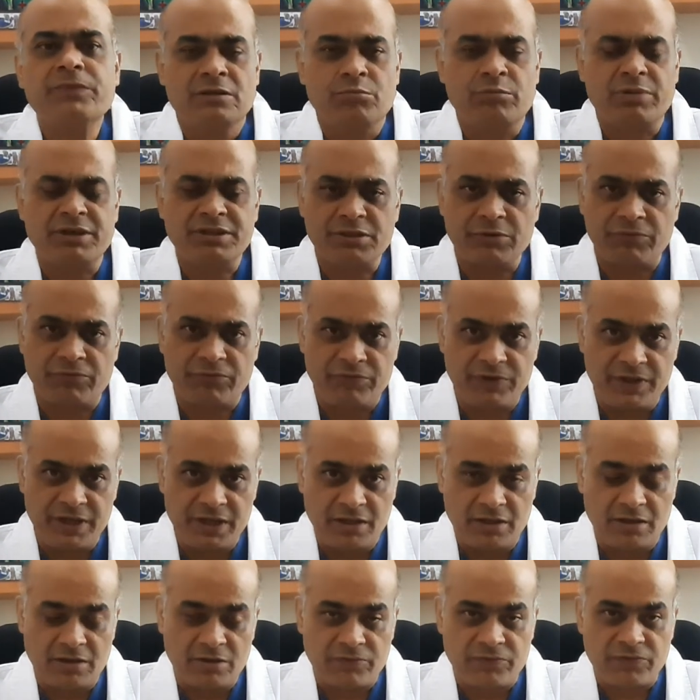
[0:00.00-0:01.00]
But the
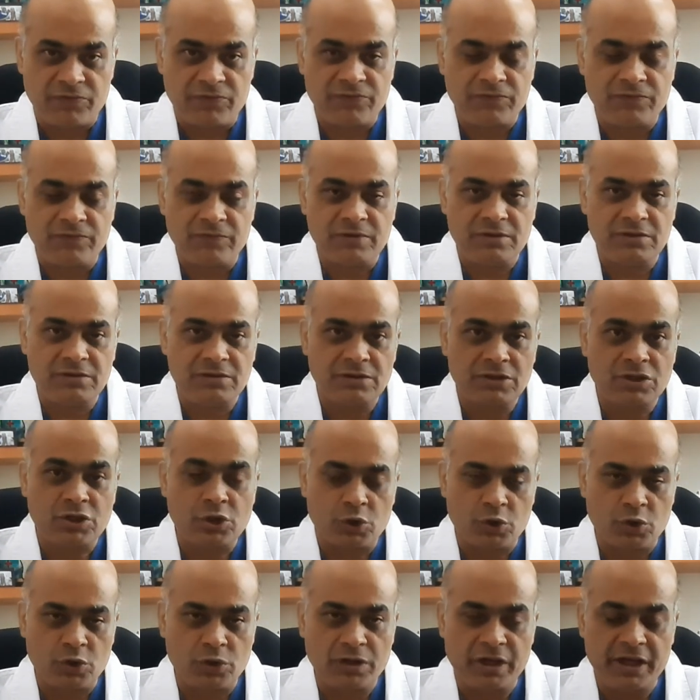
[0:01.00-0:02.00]
fear of
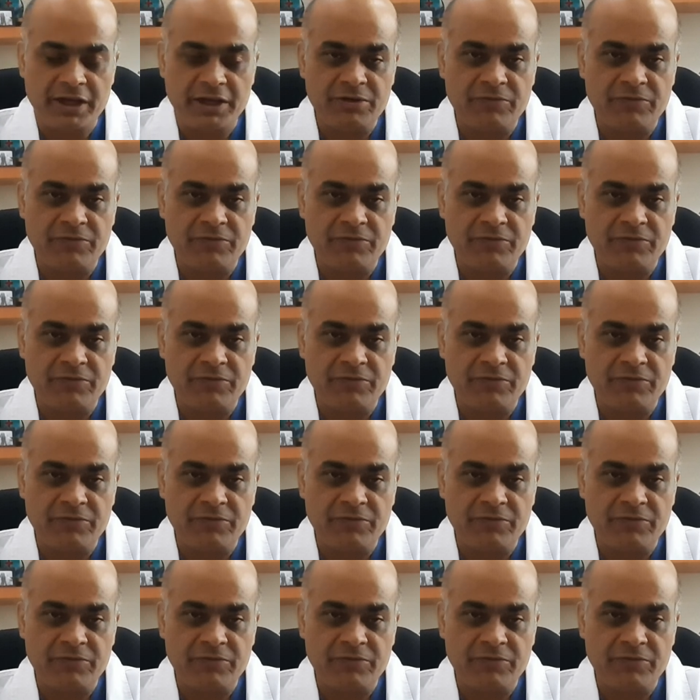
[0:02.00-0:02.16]
corona,